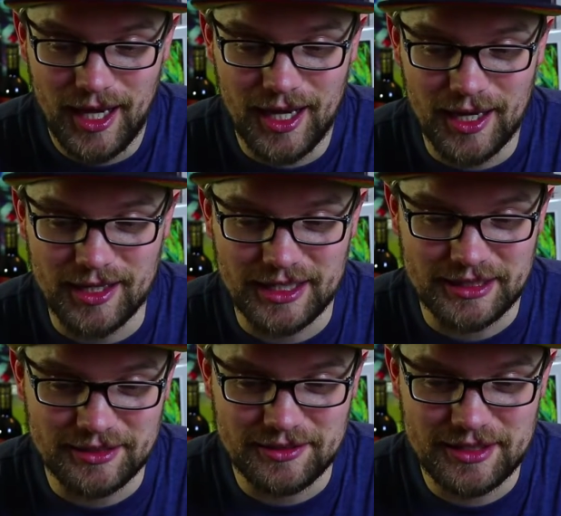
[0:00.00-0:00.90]

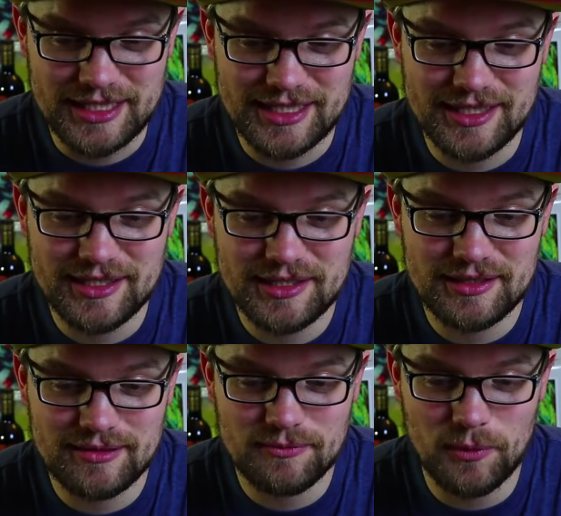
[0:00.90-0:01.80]
This
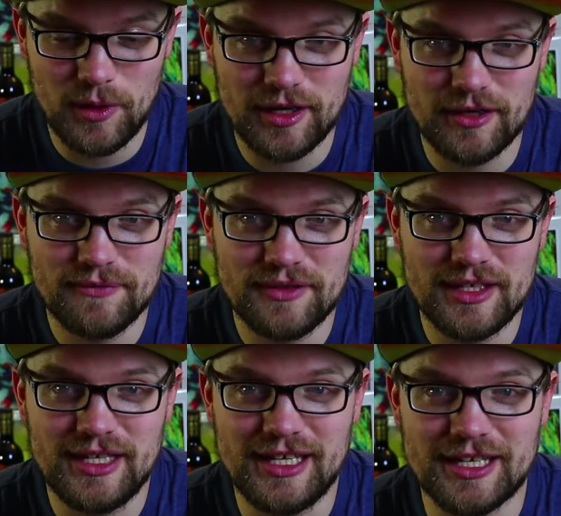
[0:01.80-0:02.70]
is one of
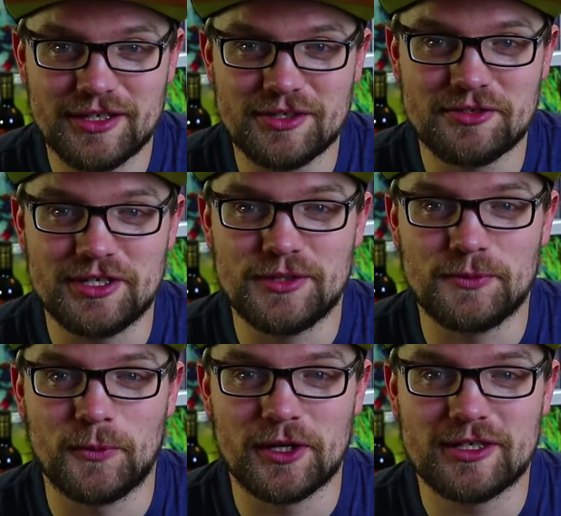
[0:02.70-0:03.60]
the
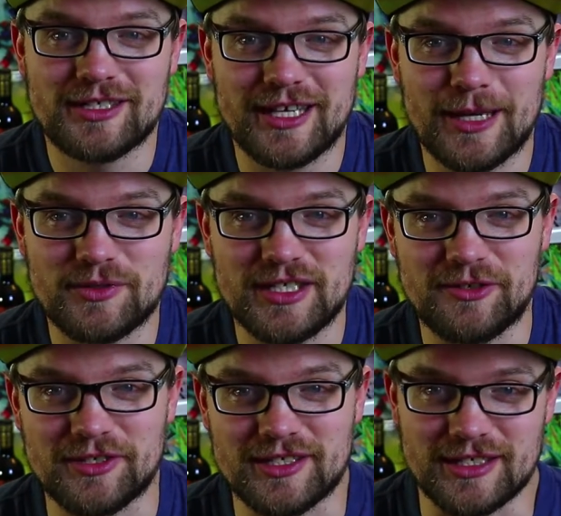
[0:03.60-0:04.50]
industry's worst kept
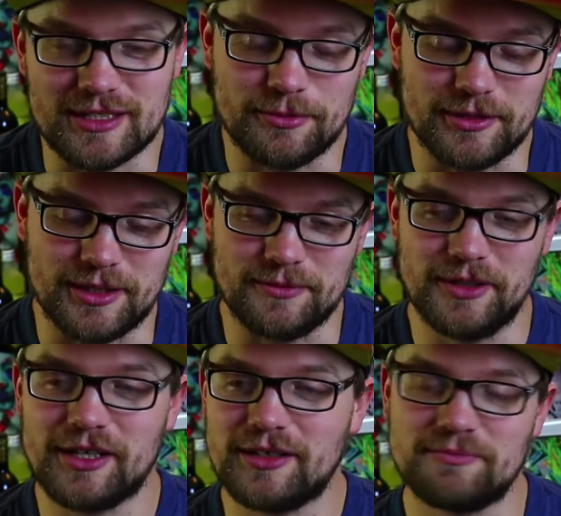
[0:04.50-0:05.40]
secrets at this point.
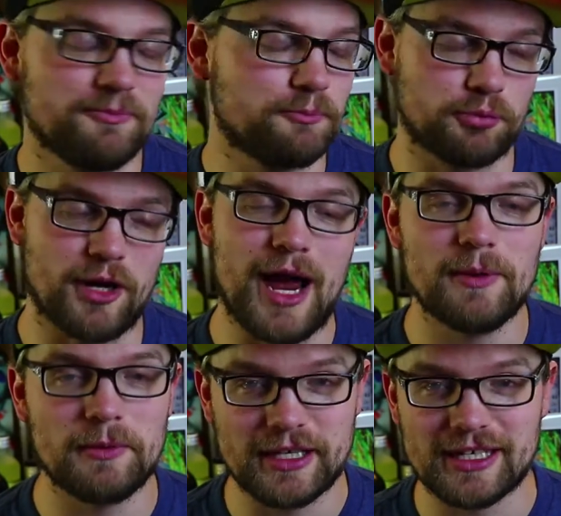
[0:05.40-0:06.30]
We're
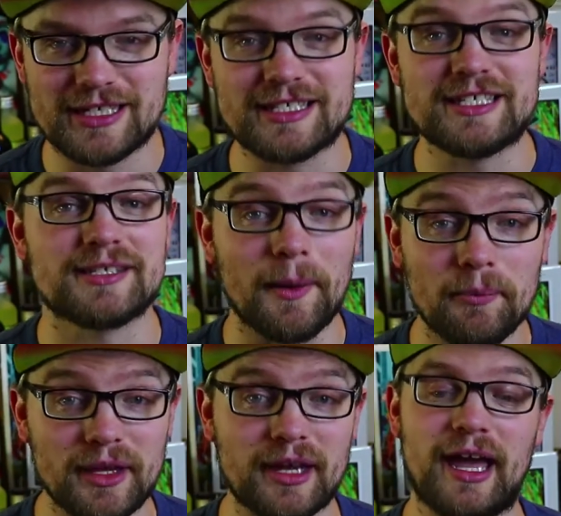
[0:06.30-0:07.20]
probably going to see
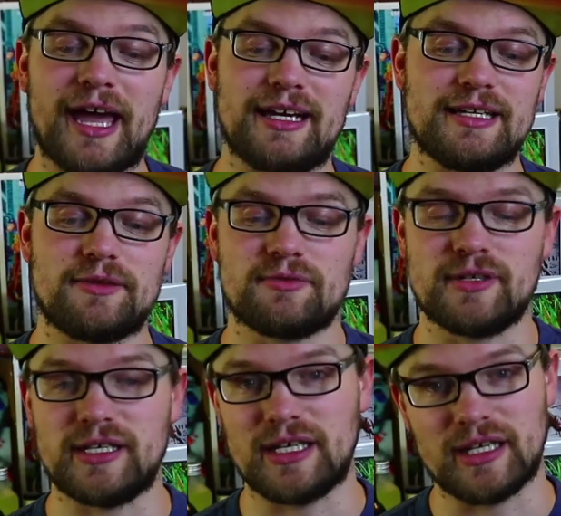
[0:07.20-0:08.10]
something at
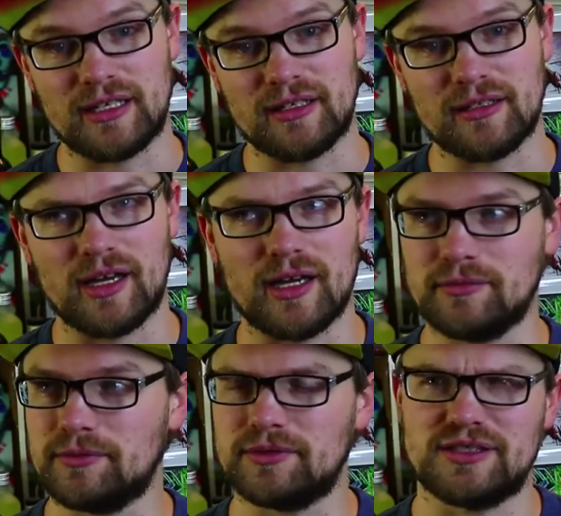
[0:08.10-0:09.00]
E3
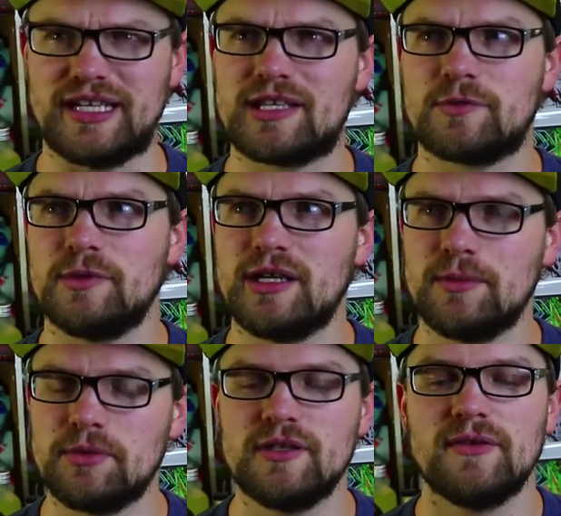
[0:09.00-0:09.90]
in next week,
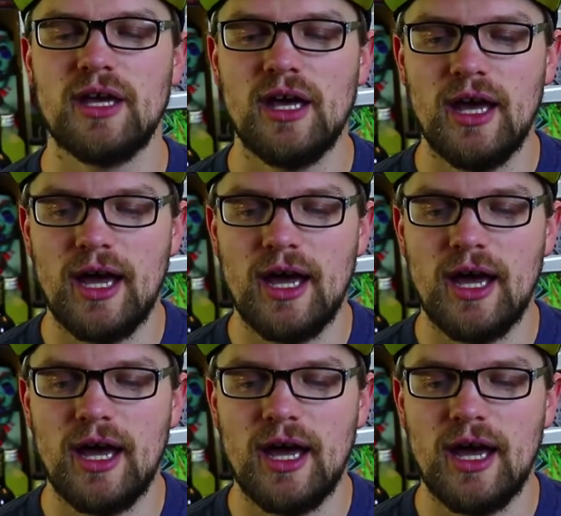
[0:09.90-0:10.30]
I believe.